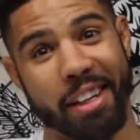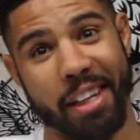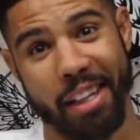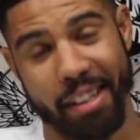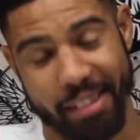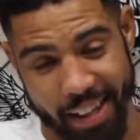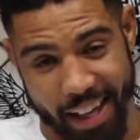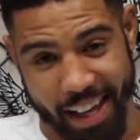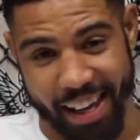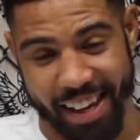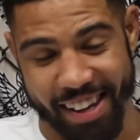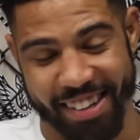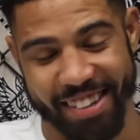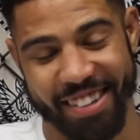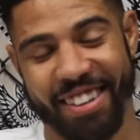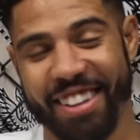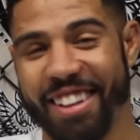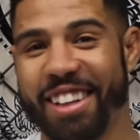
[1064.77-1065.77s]
in his head,
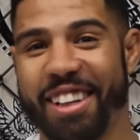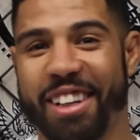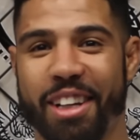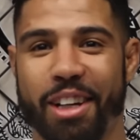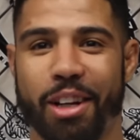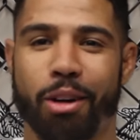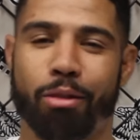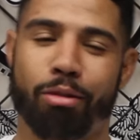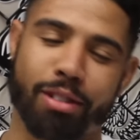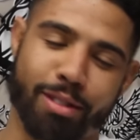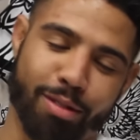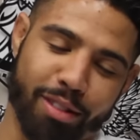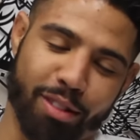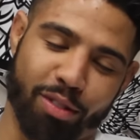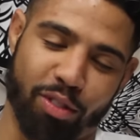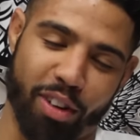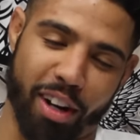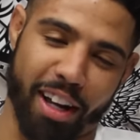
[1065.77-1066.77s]
which
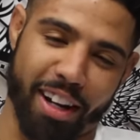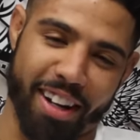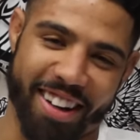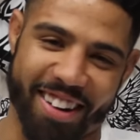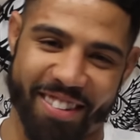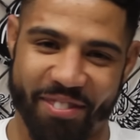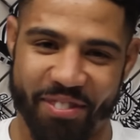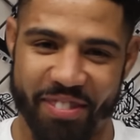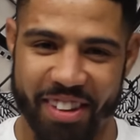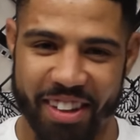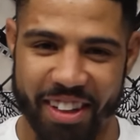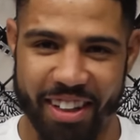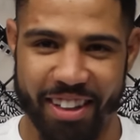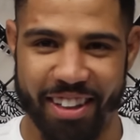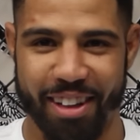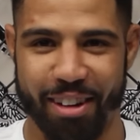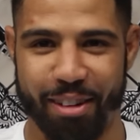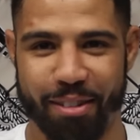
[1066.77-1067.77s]
was fun,
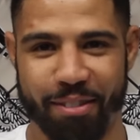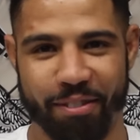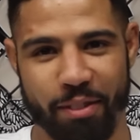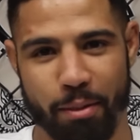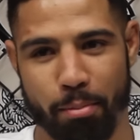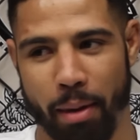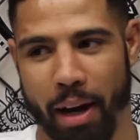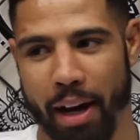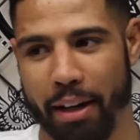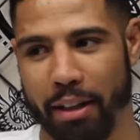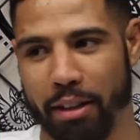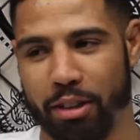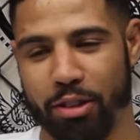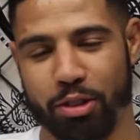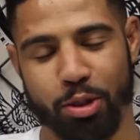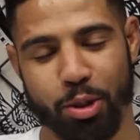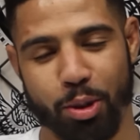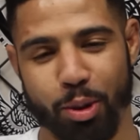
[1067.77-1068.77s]
you know, mind
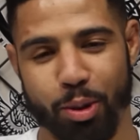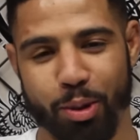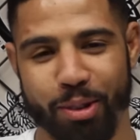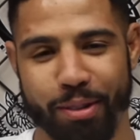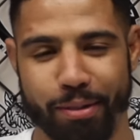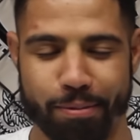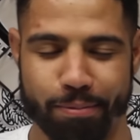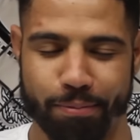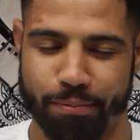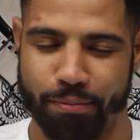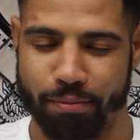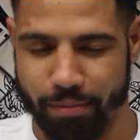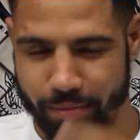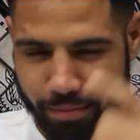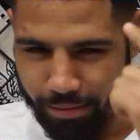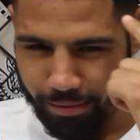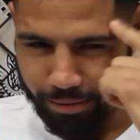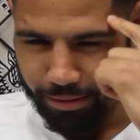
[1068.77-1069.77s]
control.
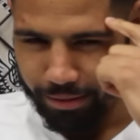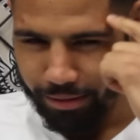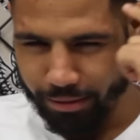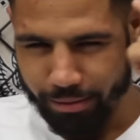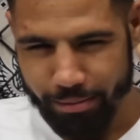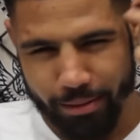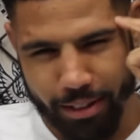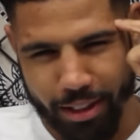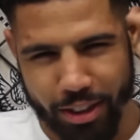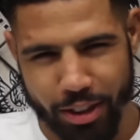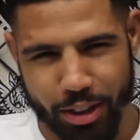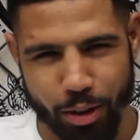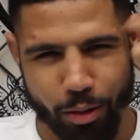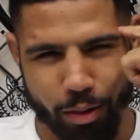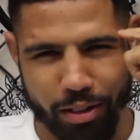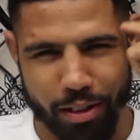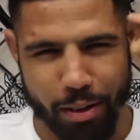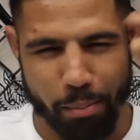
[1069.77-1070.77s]

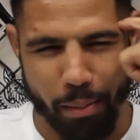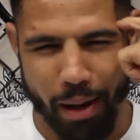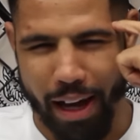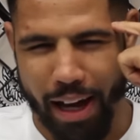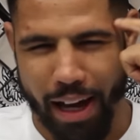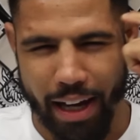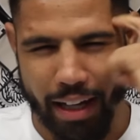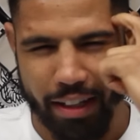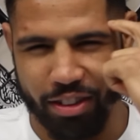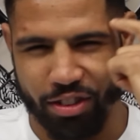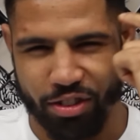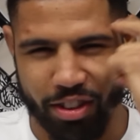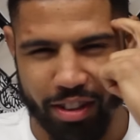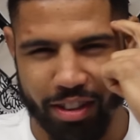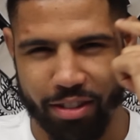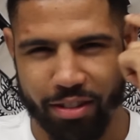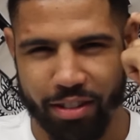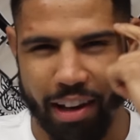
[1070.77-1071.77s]
Controlling your mind. You
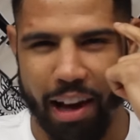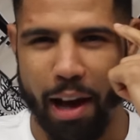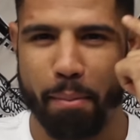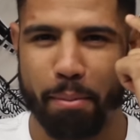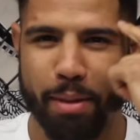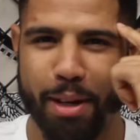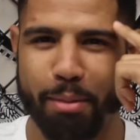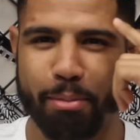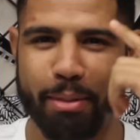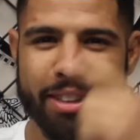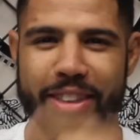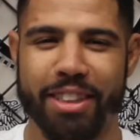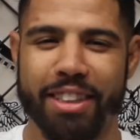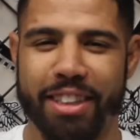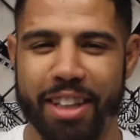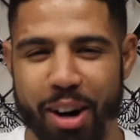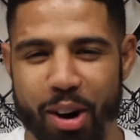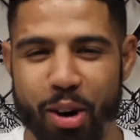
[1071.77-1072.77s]
think you got me, but
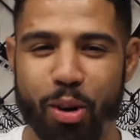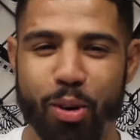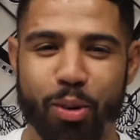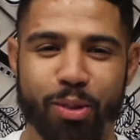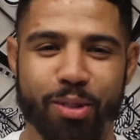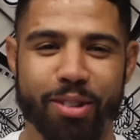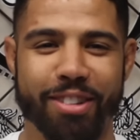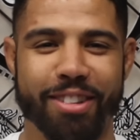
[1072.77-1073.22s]
you don't.